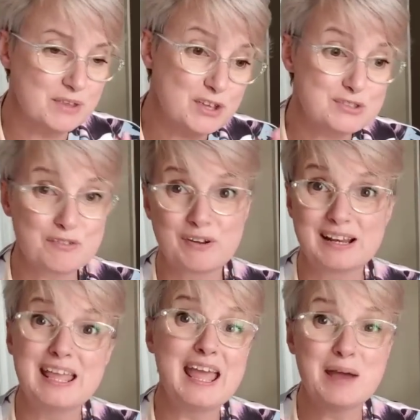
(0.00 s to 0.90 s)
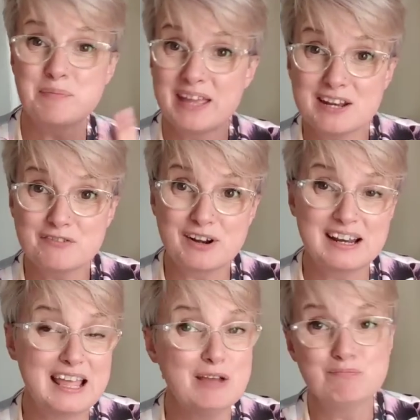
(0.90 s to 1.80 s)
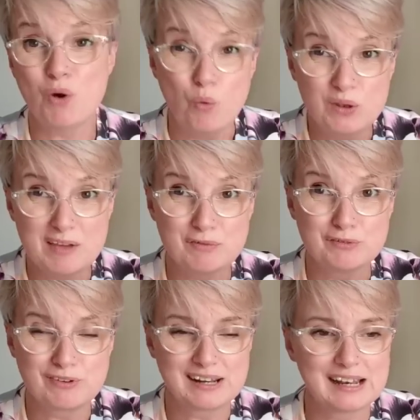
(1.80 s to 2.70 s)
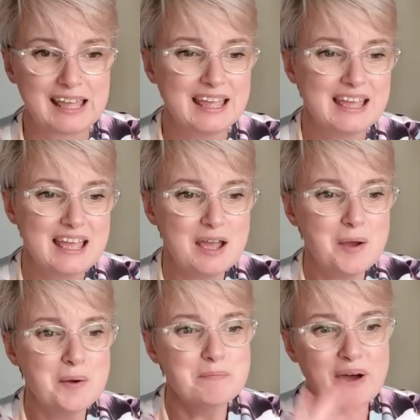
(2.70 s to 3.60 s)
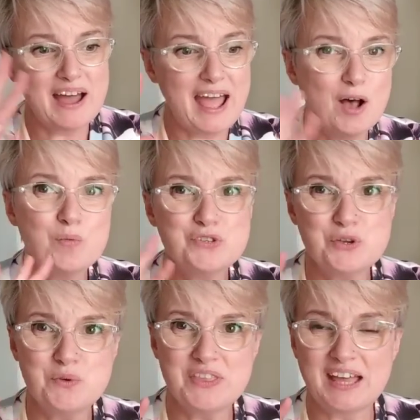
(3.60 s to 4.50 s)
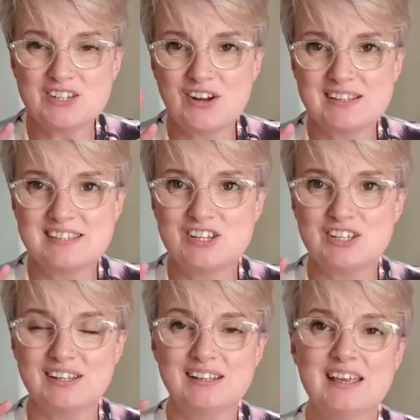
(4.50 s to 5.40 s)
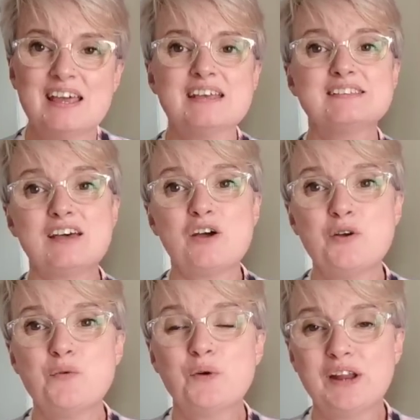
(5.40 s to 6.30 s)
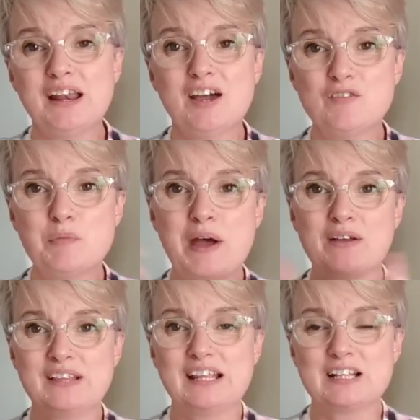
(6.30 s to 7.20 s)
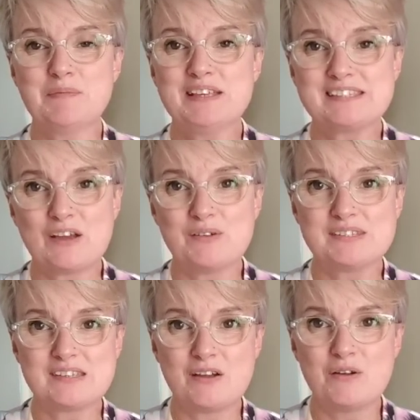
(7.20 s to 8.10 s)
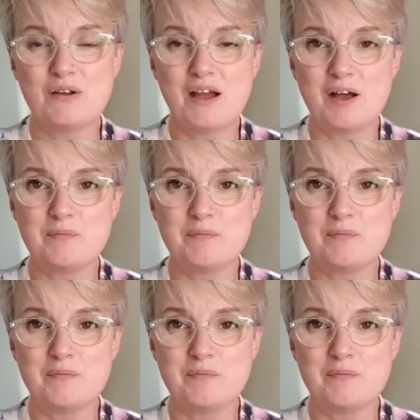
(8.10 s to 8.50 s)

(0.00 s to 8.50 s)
user-friendly, beginner-friendly, all-level friendly, but helps you with that transition. So what I love about the Little Miss So-and-So